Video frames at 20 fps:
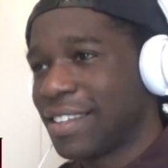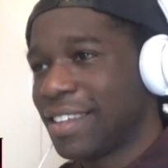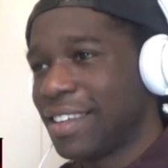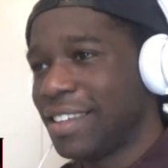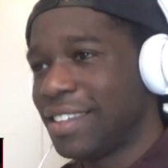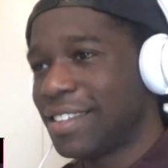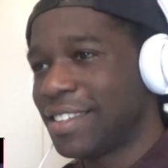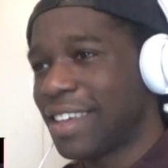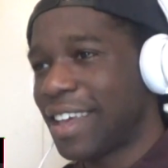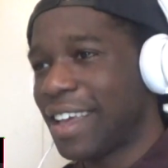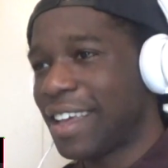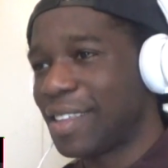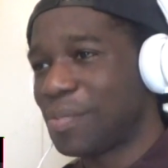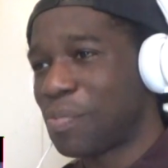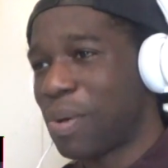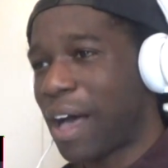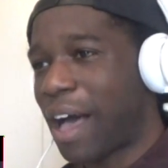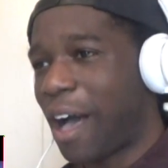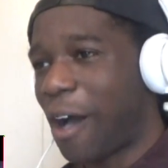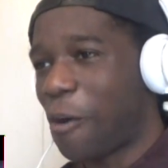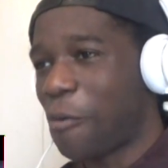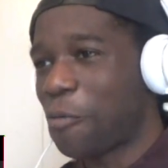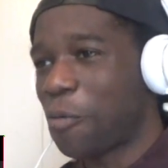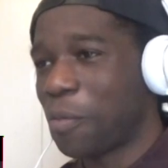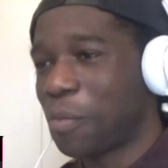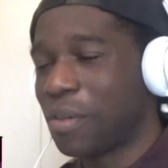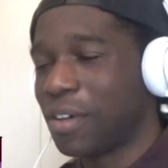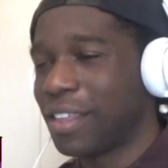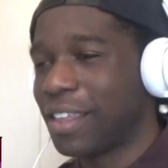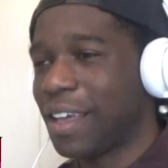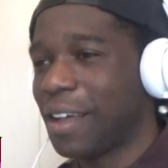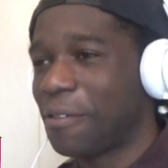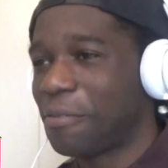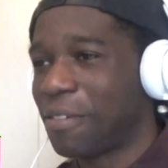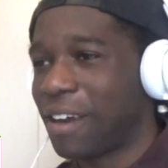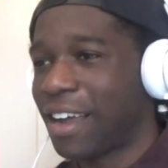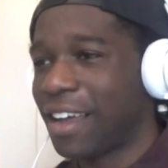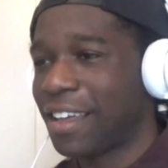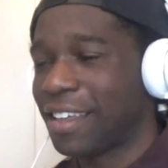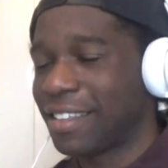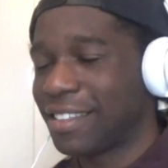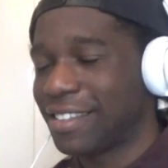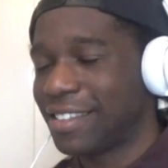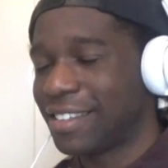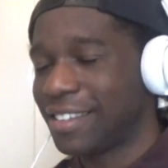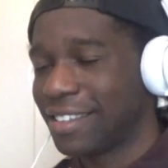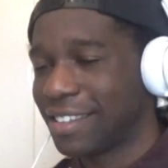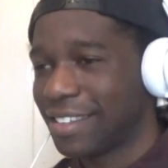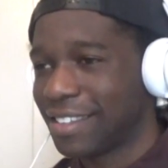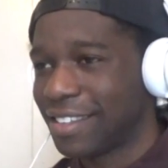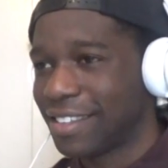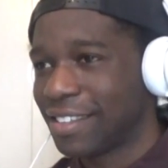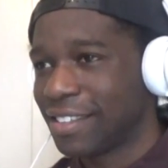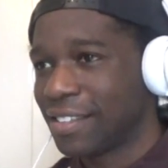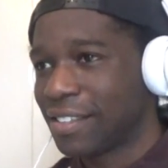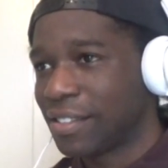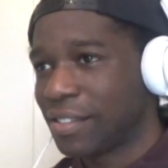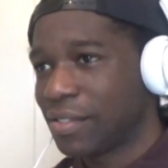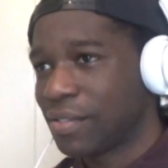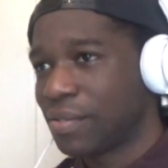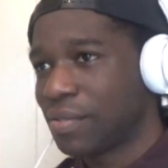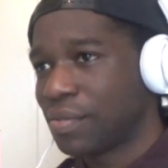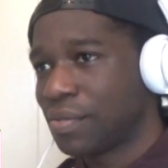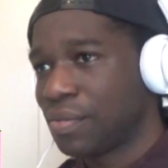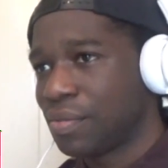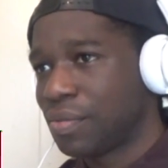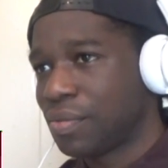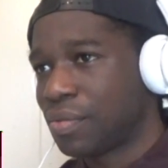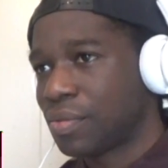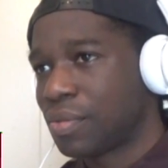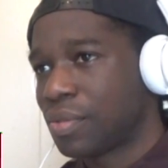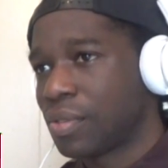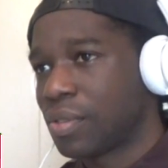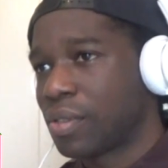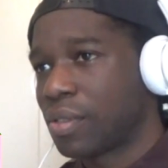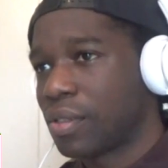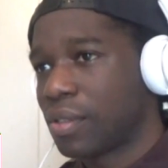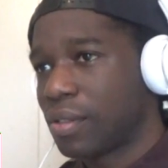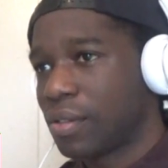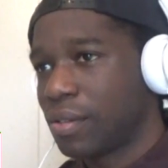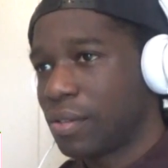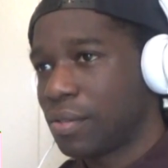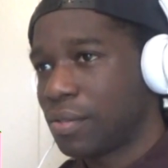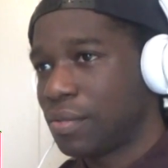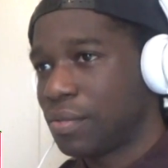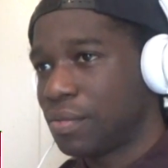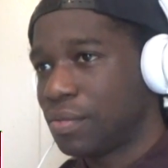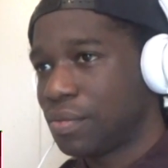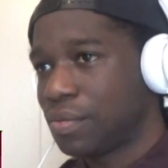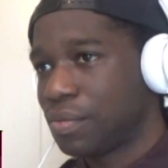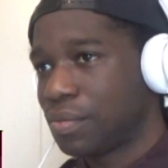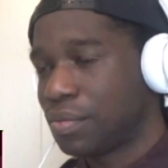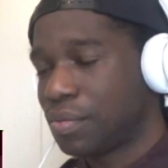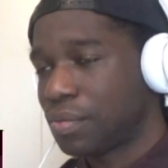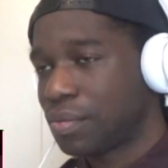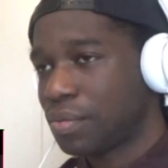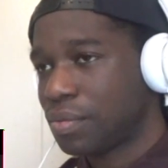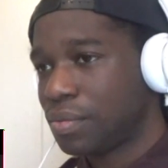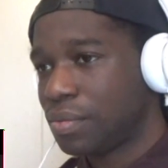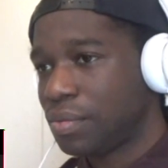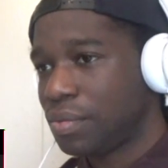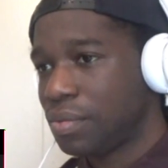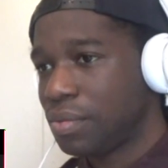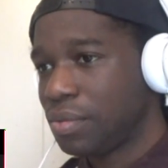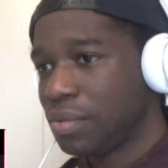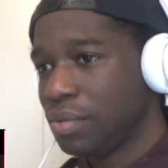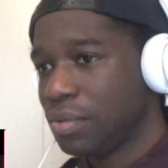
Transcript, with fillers: He said he's powerful, but yeah, right. Much to learn. You still have.